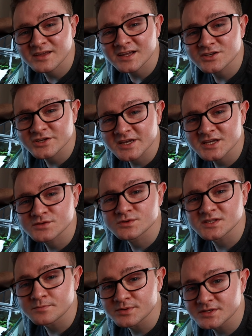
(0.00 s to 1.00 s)
thing I changed
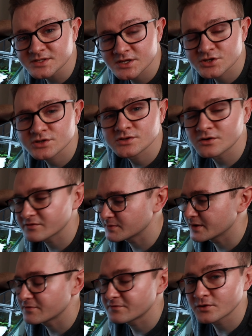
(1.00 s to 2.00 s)
was the position of
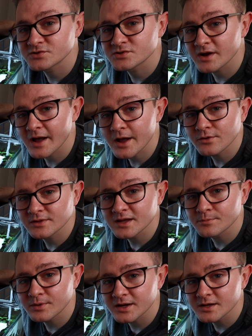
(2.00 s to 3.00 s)
my filter
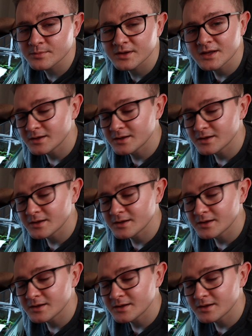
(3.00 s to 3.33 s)
outlet pipe.